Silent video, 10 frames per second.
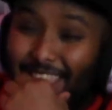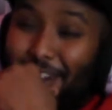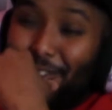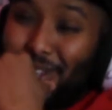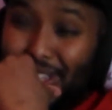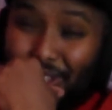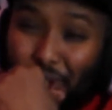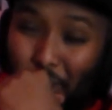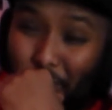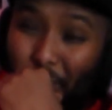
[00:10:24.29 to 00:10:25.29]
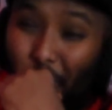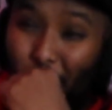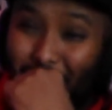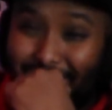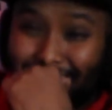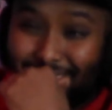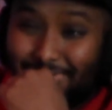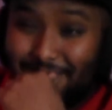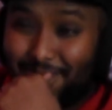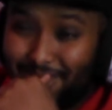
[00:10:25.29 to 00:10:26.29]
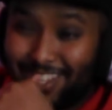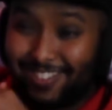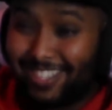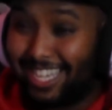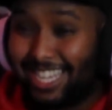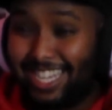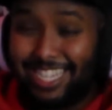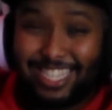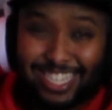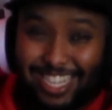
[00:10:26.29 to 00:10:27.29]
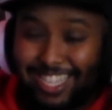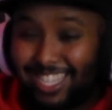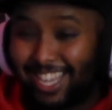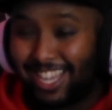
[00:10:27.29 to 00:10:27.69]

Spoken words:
That was so quick, too. It was like an instant.